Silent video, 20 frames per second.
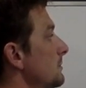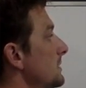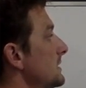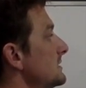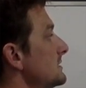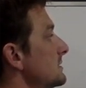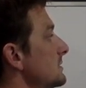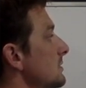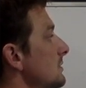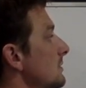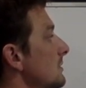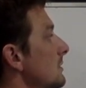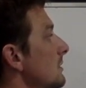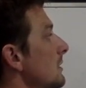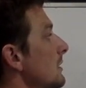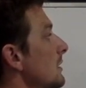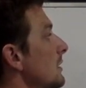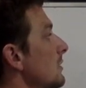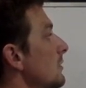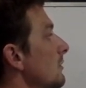Pistol,
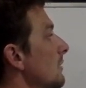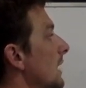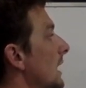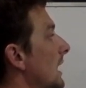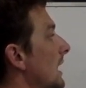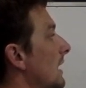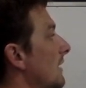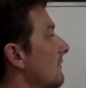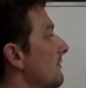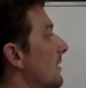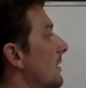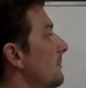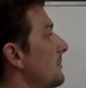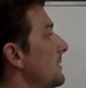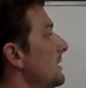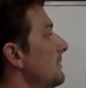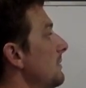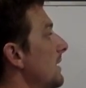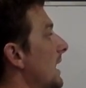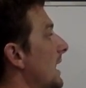you have a
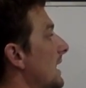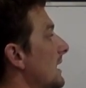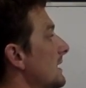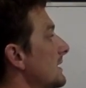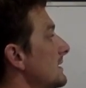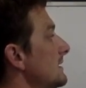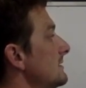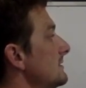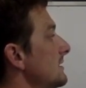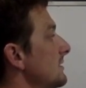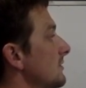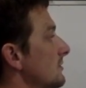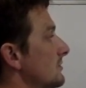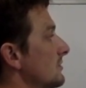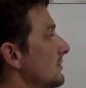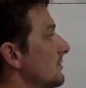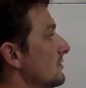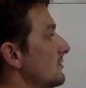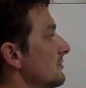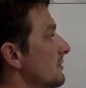B back and he's either
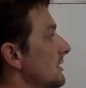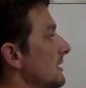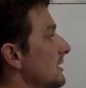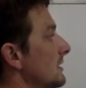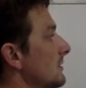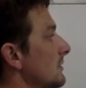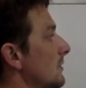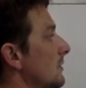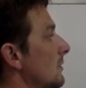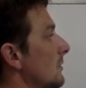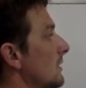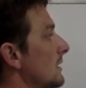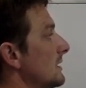to the strength or